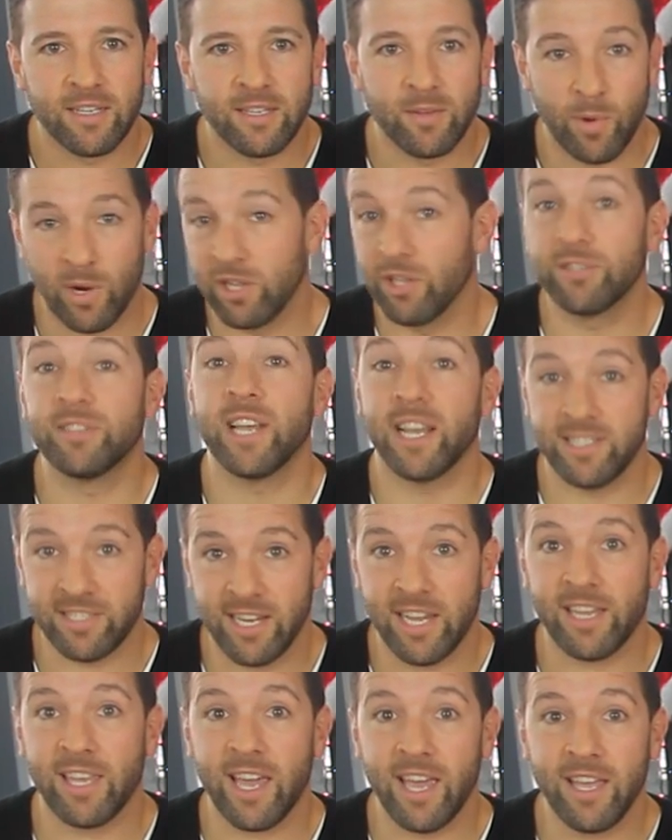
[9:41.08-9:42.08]
You want a little taste,
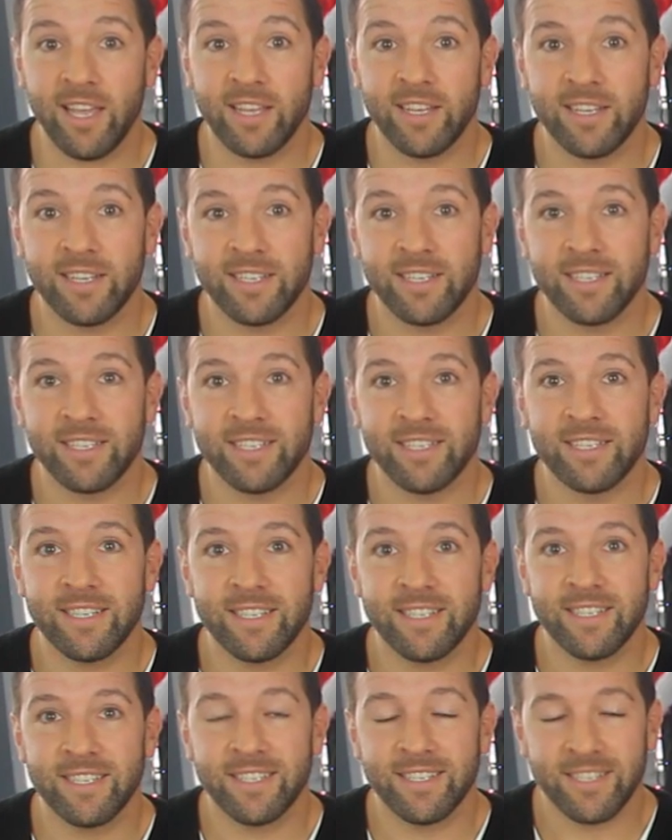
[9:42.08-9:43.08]
AK?
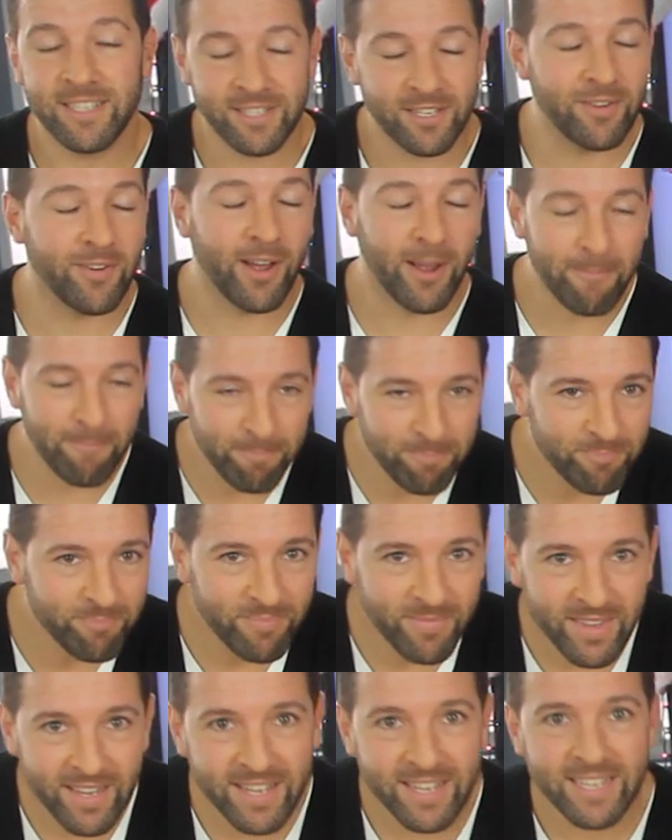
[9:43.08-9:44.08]
Yeah. All right. all
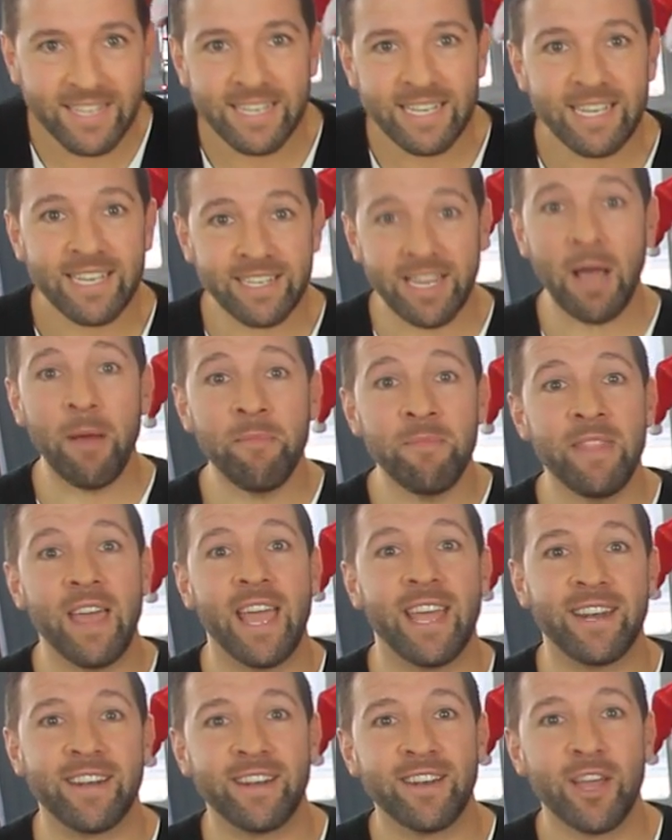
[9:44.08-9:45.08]
right. Come
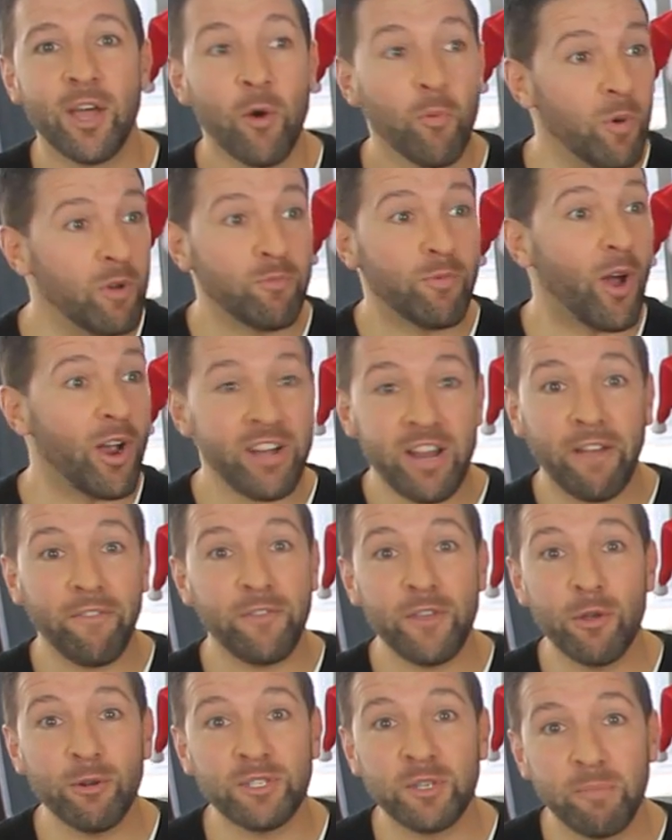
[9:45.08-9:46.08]
then. What right
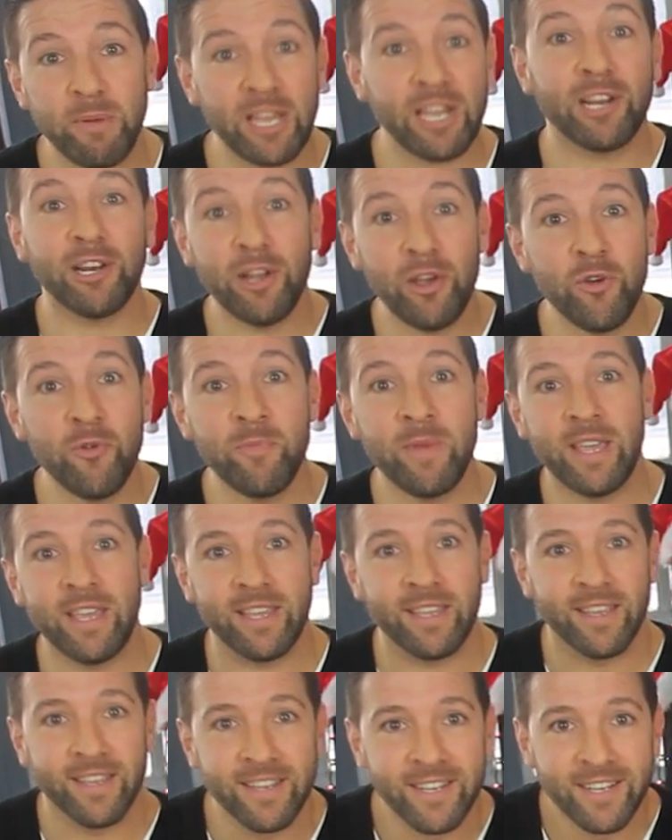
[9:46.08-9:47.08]
have you to be
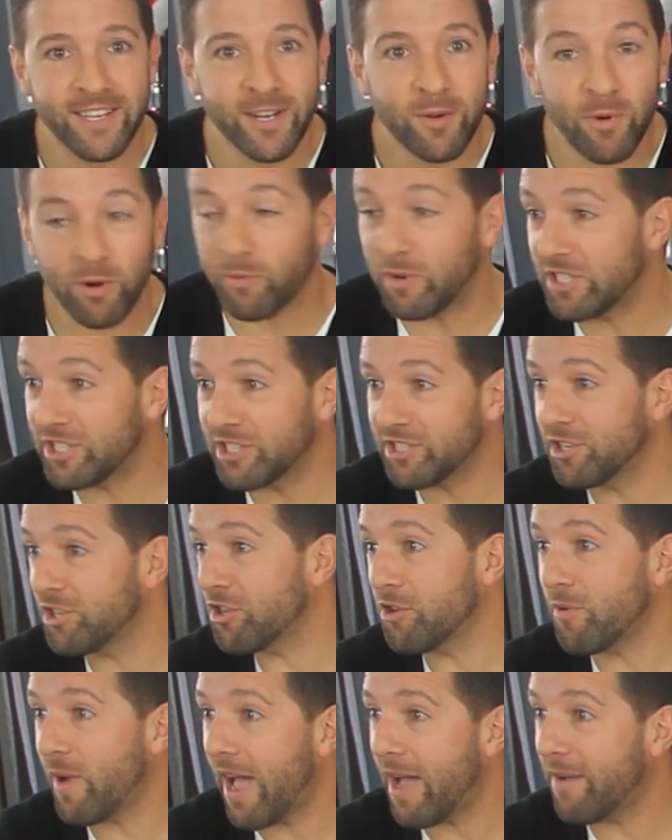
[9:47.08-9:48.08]
gloomy? What reason do
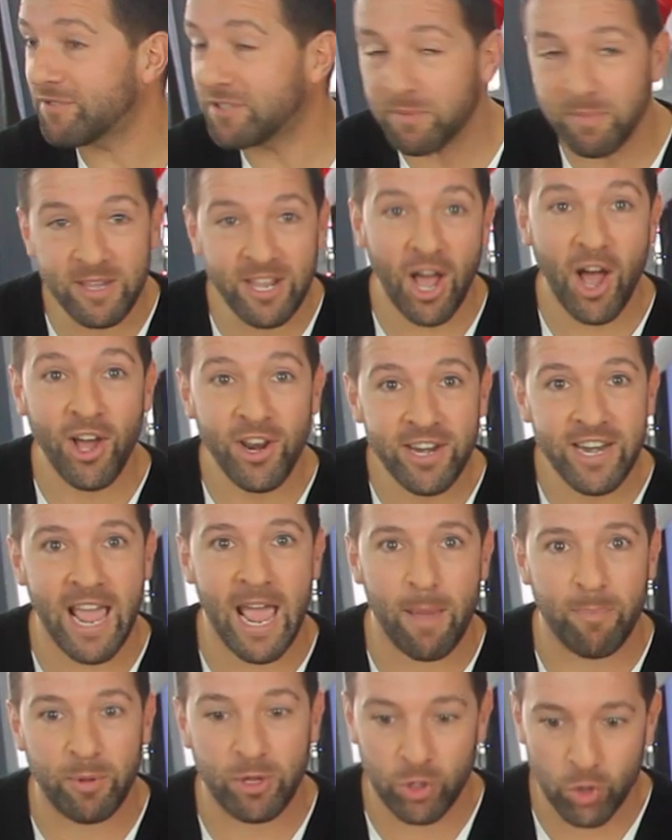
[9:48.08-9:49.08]
you have to be
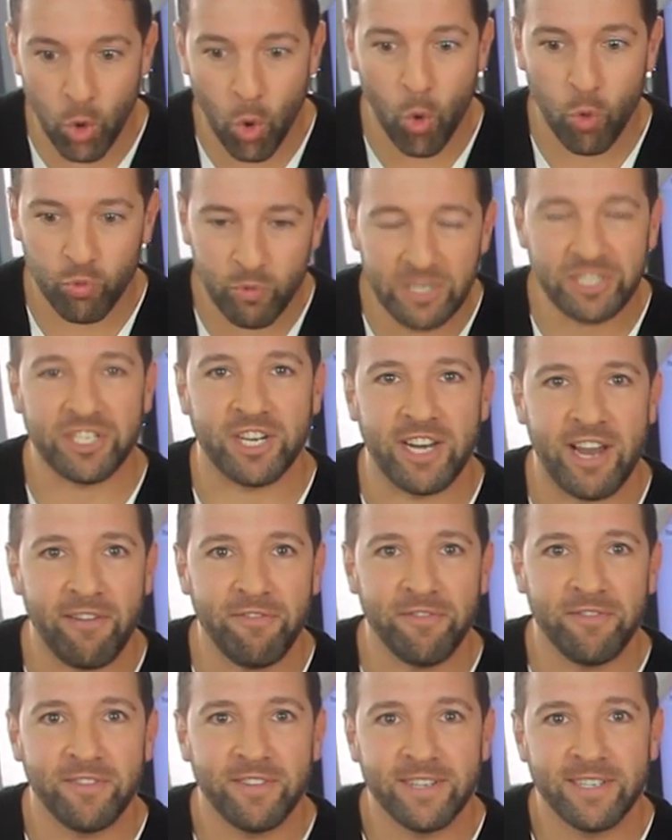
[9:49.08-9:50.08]
unhappy? You're rich
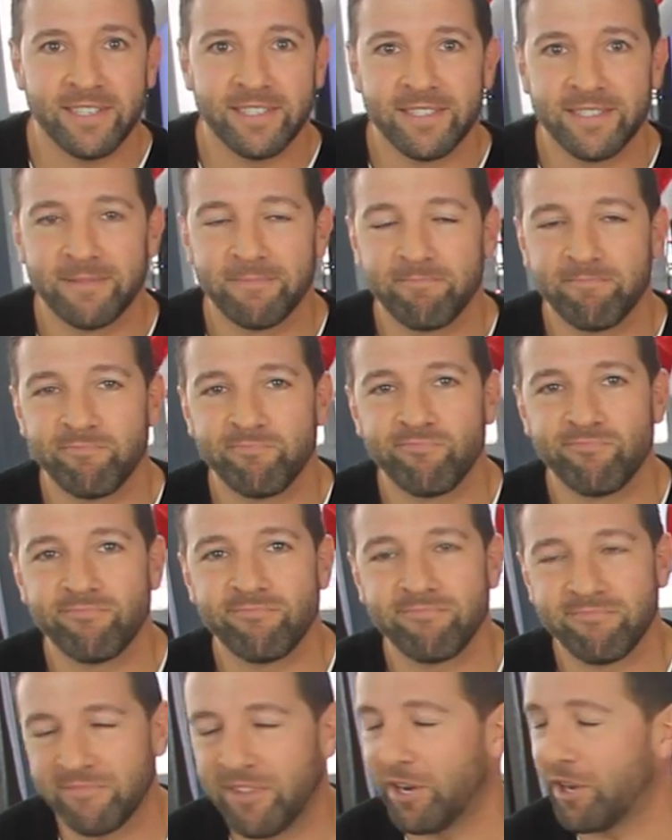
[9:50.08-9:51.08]
enough.
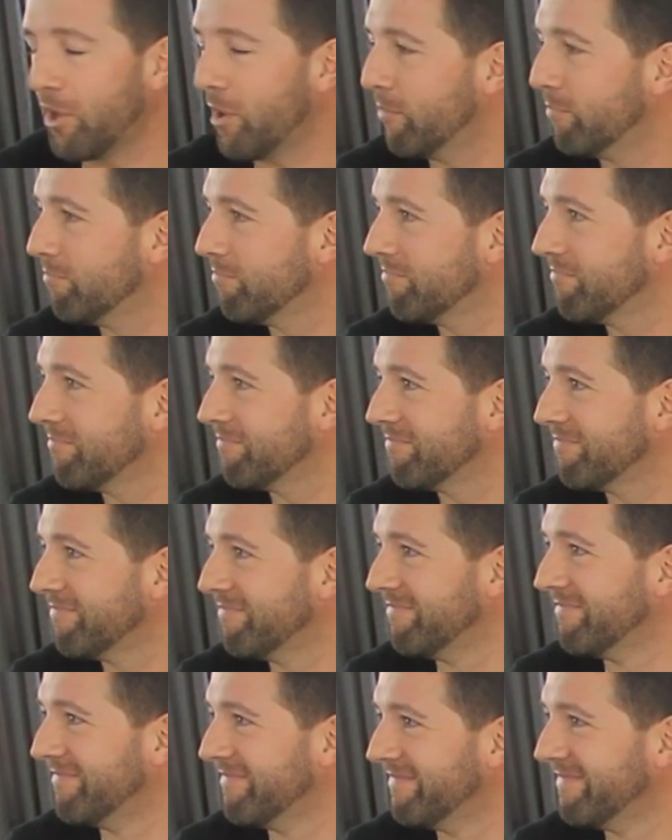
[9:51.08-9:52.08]
There you go.
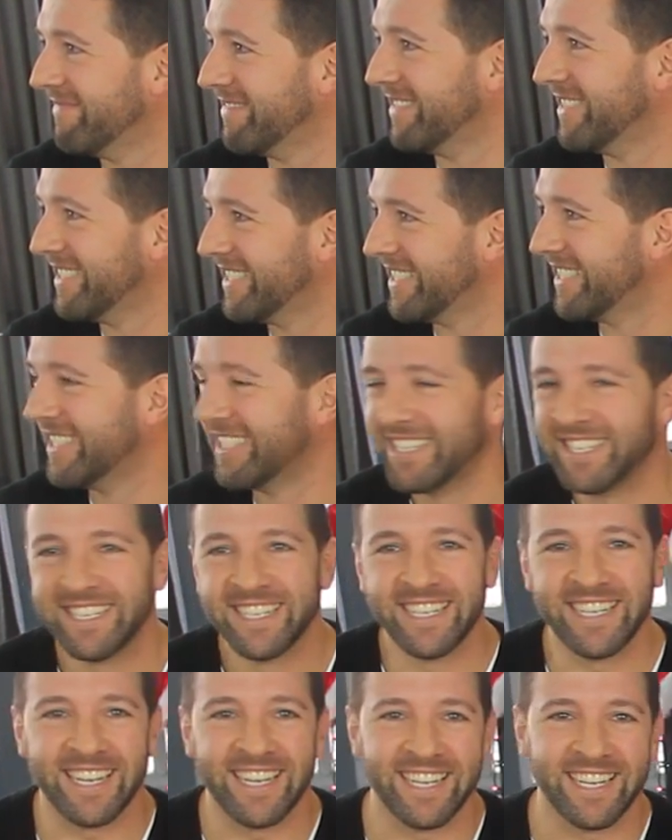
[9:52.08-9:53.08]
Makes me want to go down there
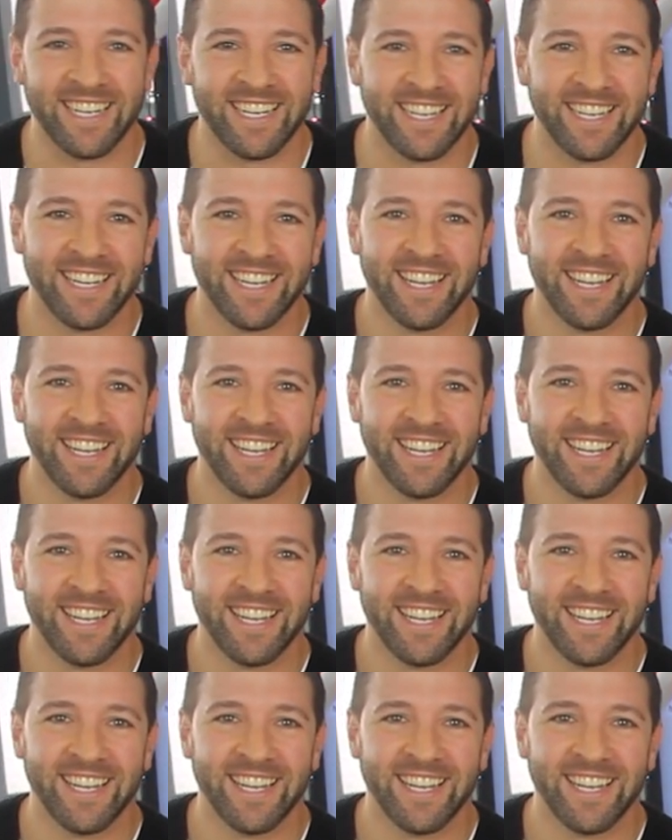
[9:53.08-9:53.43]
and see it.